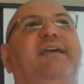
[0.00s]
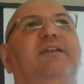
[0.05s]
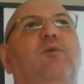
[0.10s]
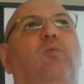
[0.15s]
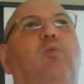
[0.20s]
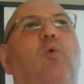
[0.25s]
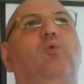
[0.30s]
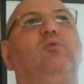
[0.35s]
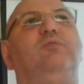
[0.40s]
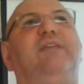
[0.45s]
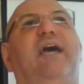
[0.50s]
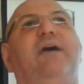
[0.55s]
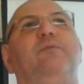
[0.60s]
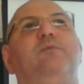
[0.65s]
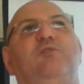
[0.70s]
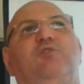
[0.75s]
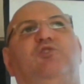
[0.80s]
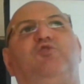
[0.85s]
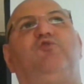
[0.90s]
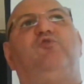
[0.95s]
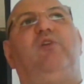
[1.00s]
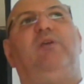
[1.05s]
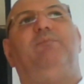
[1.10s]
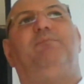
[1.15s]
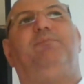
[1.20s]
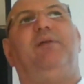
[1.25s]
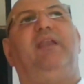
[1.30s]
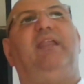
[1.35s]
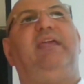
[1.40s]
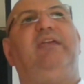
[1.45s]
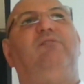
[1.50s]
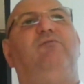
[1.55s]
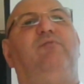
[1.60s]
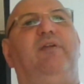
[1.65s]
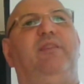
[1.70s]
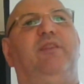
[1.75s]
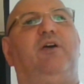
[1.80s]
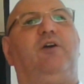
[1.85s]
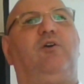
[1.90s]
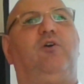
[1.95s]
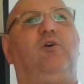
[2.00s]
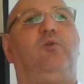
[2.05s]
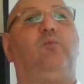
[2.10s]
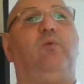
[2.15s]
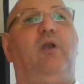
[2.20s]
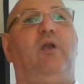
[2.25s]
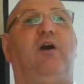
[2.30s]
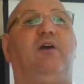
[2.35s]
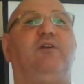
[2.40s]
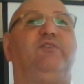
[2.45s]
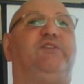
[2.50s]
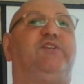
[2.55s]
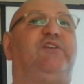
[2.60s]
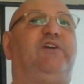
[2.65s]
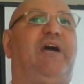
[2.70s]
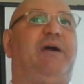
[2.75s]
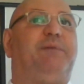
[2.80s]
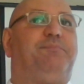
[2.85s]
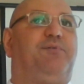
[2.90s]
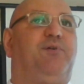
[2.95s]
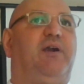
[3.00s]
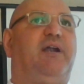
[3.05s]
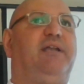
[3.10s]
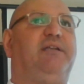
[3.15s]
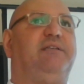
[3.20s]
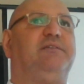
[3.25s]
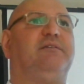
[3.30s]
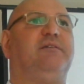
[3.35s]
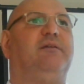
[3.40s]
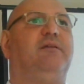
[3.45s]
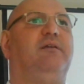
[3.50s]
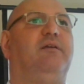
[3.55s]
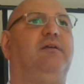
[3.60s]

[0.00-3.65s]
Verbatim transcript: going to walk down the street believing that God will answer our prayers.